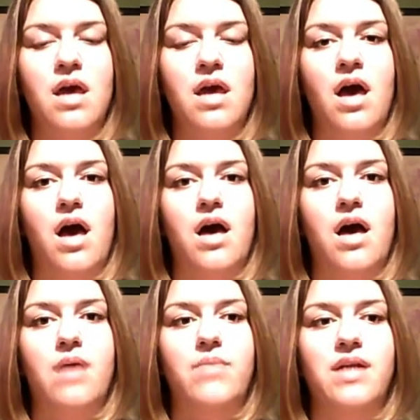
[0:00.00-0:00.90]

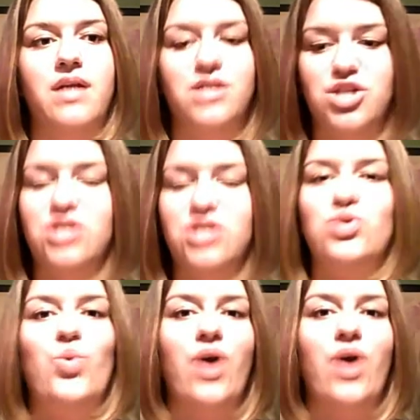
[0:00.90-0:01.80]
and to just
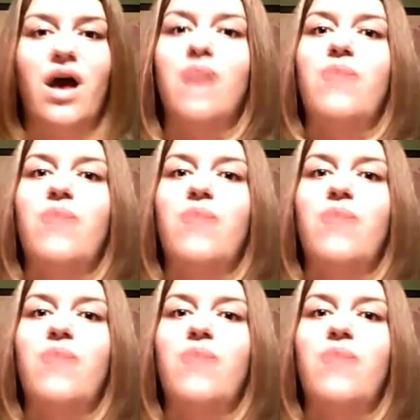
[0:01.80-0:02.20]
store up